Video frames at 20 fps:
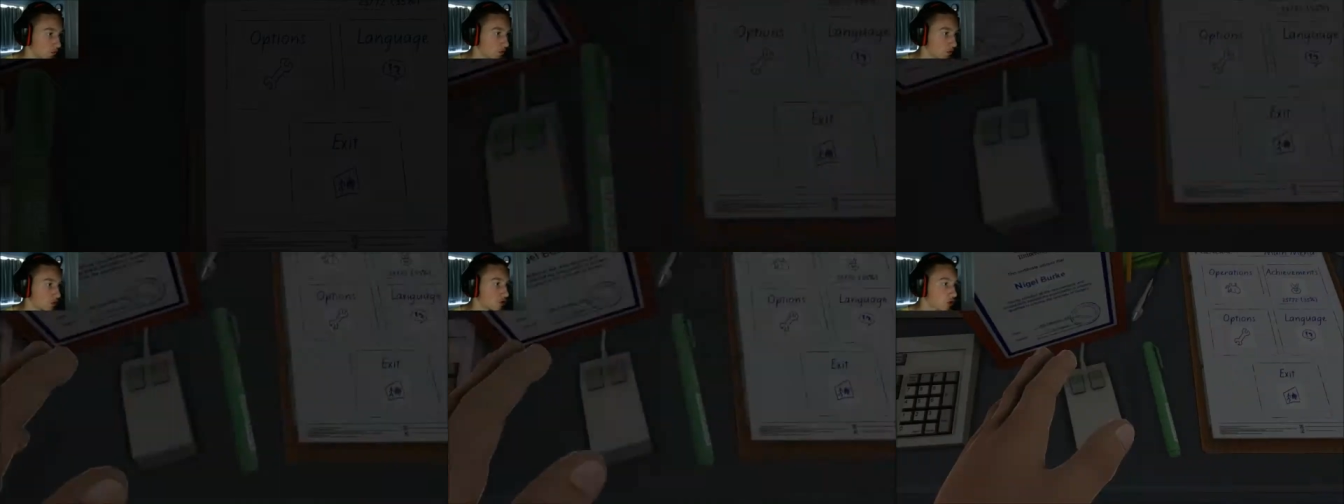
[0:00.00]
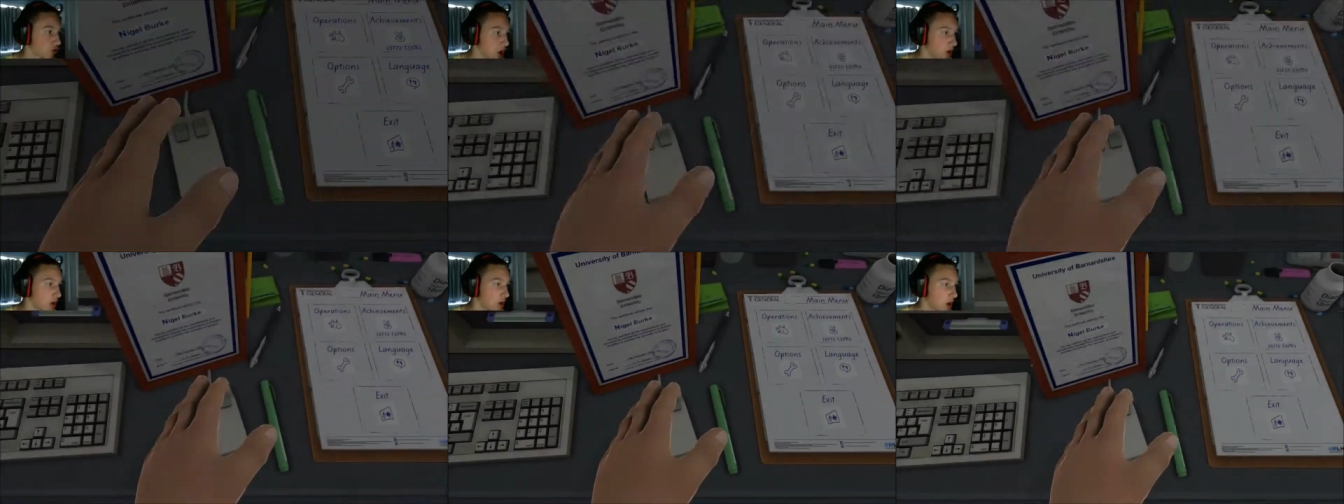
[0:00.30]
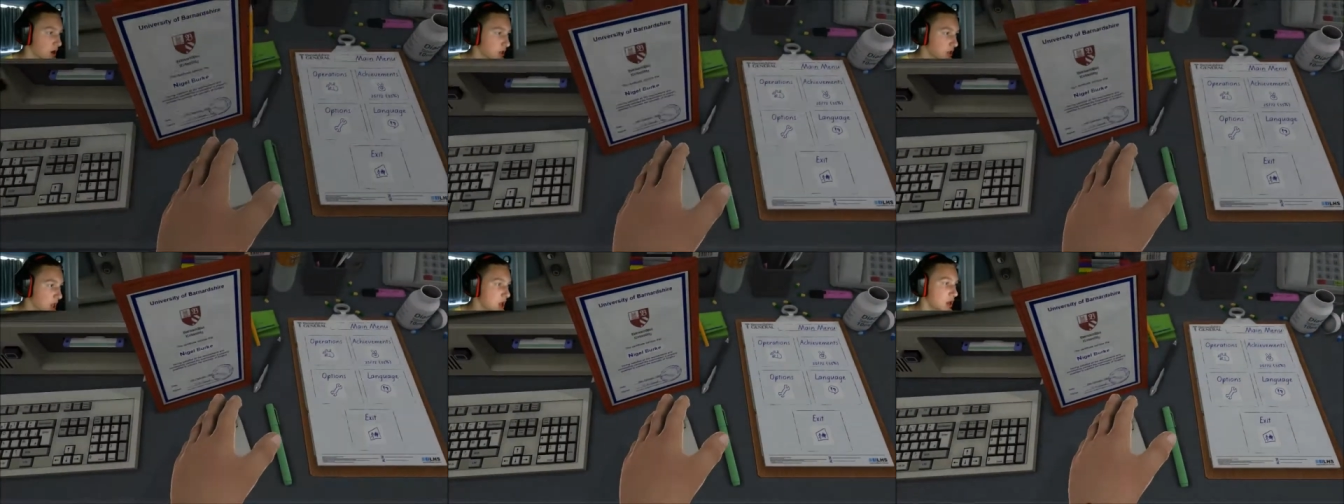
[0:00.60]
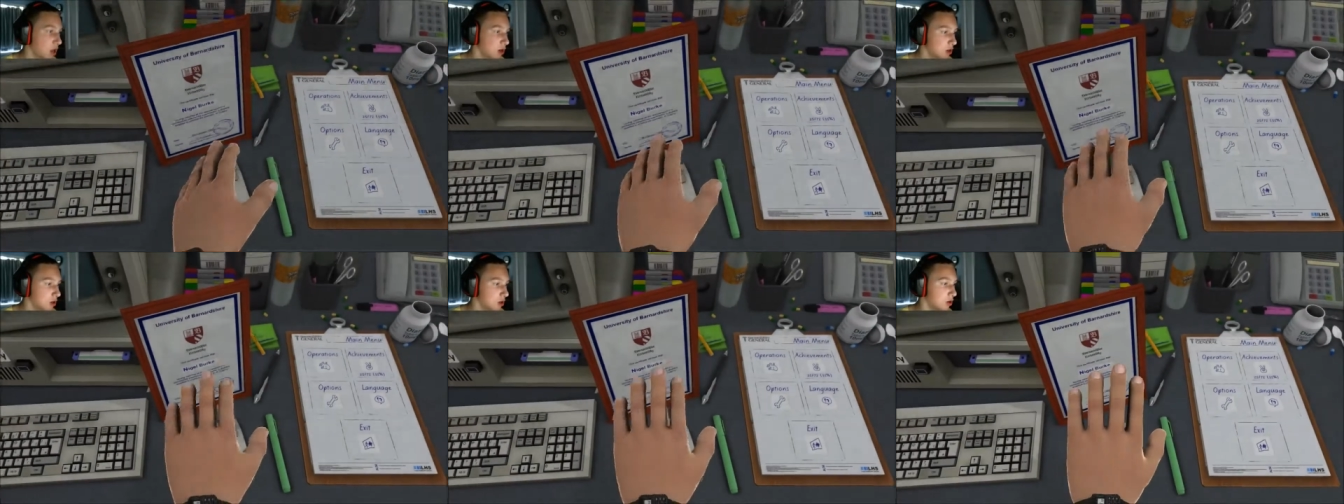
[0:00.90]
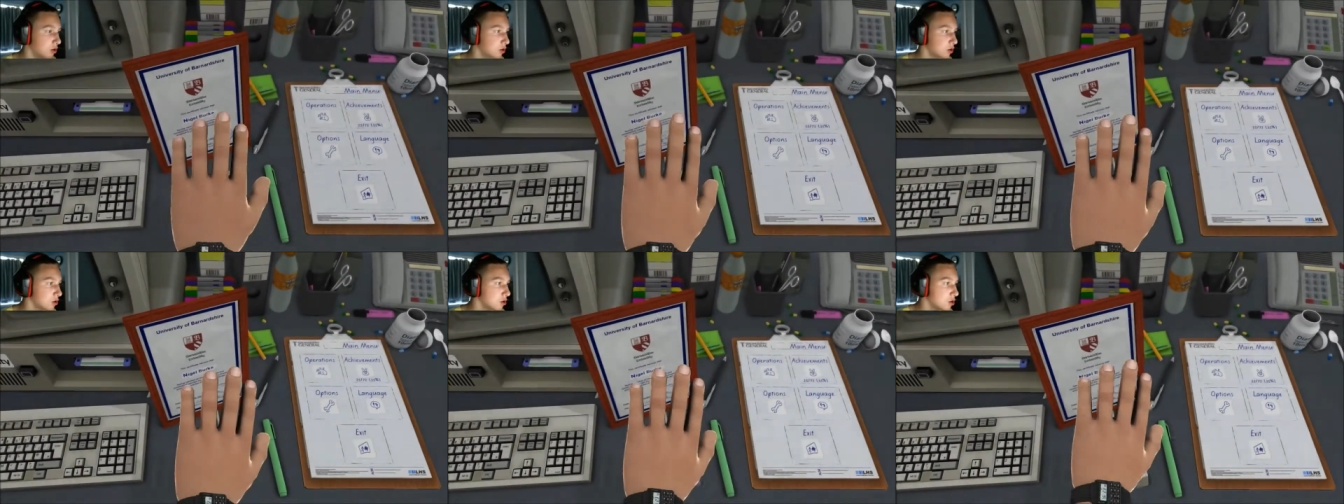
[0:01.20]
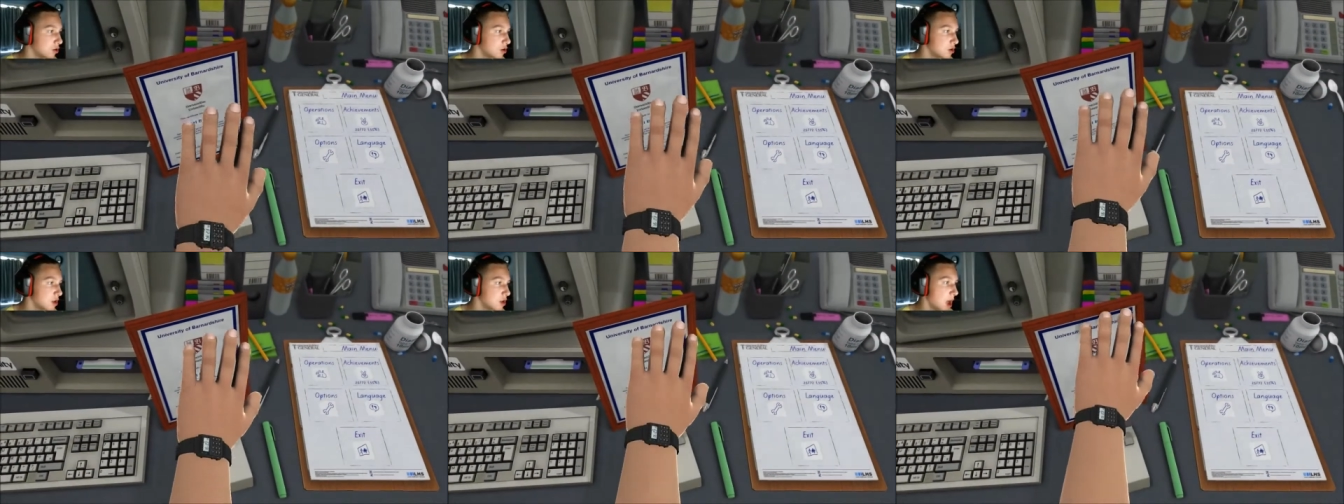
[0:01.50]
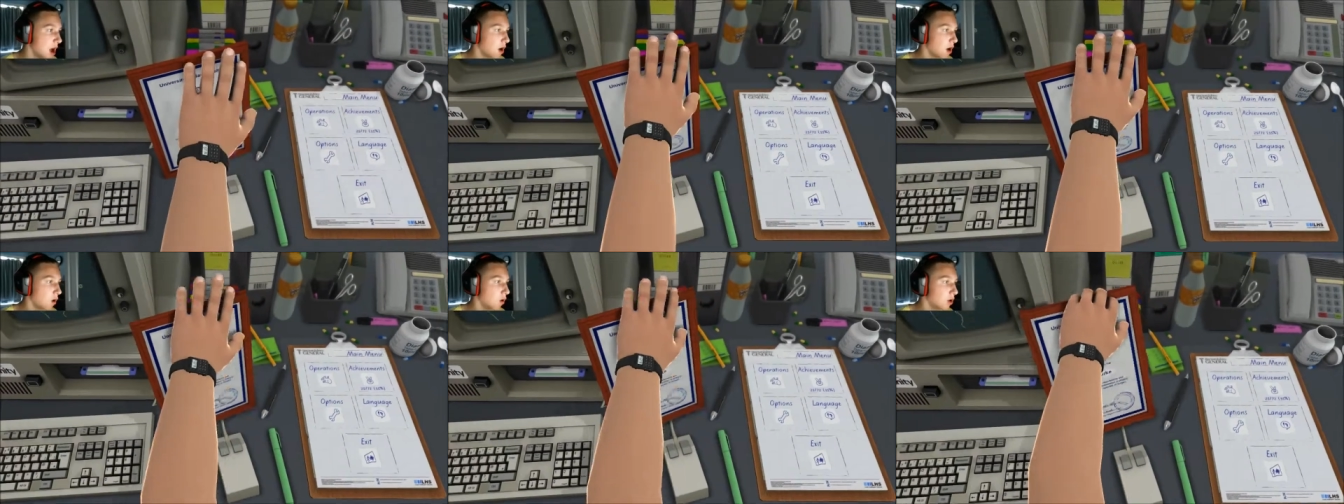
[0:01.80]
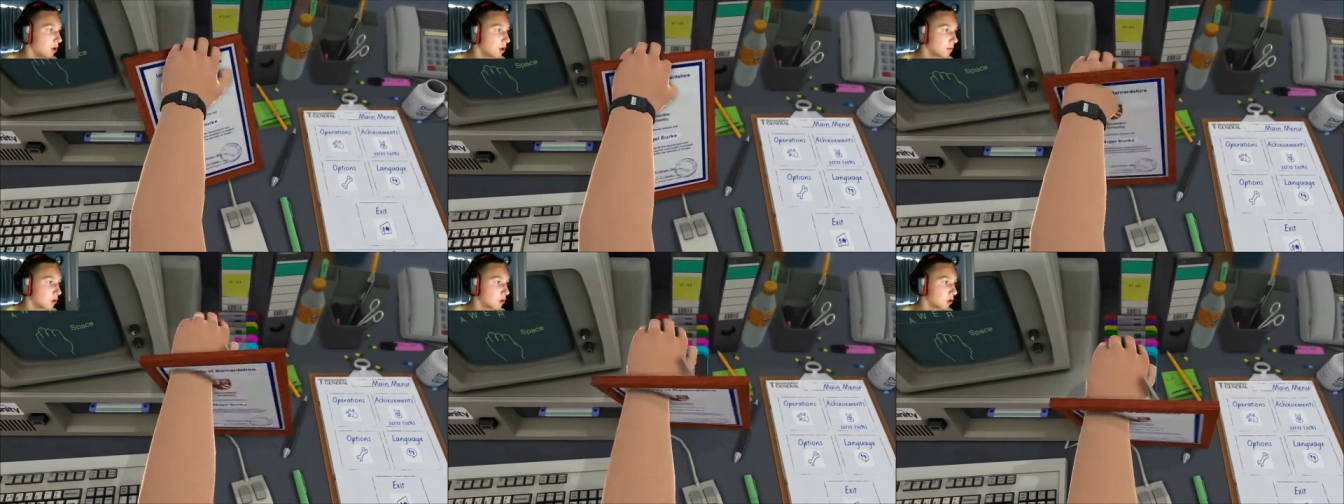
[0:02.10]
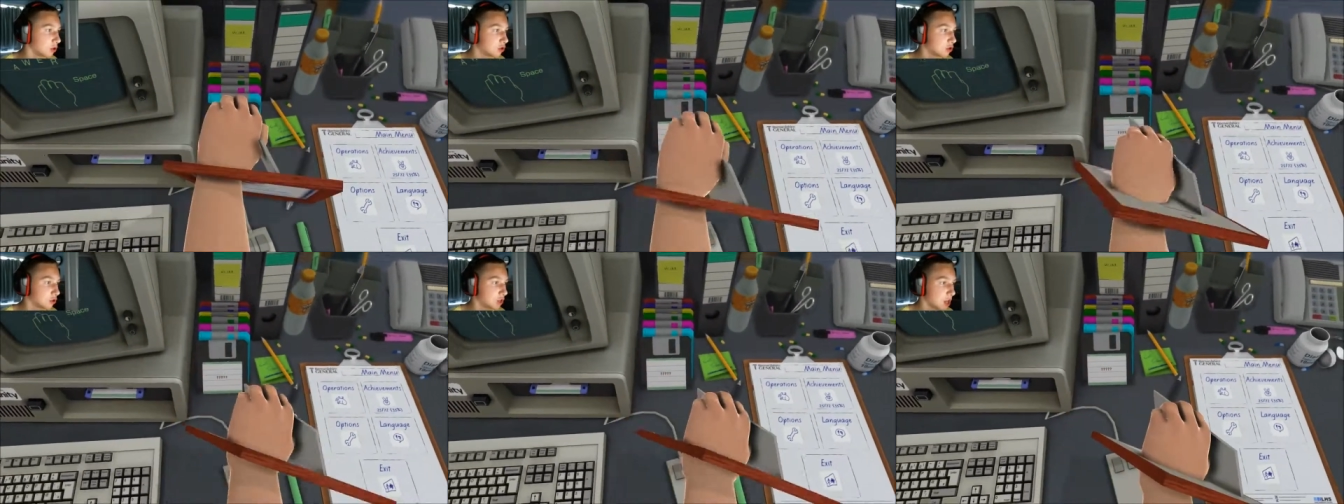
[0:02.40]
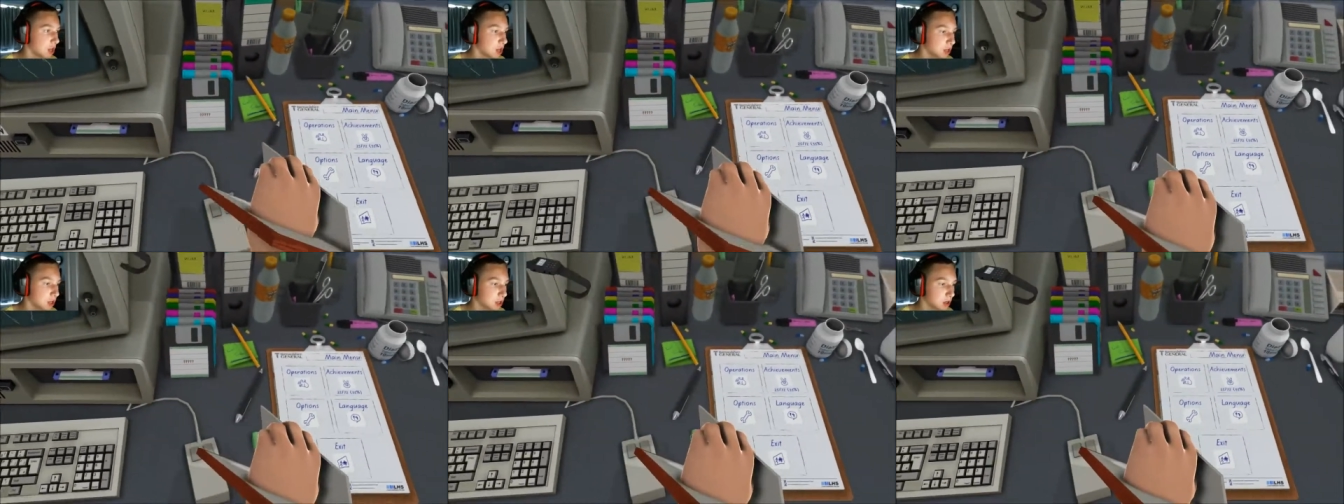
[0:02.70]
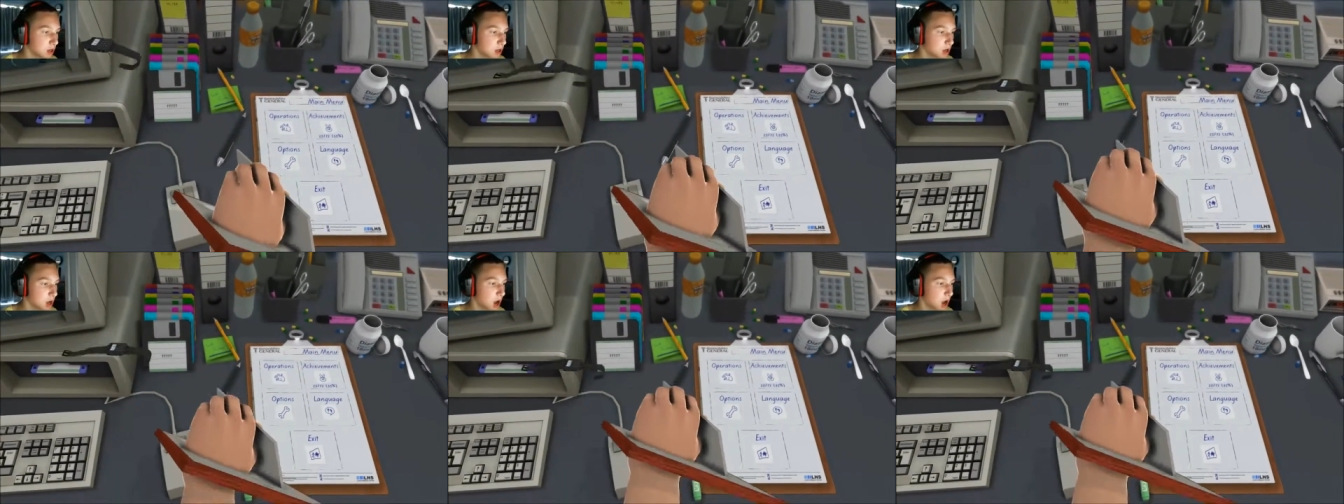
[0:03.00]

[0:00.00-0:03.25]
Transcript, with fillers: Reset again. Now, I'm going to take.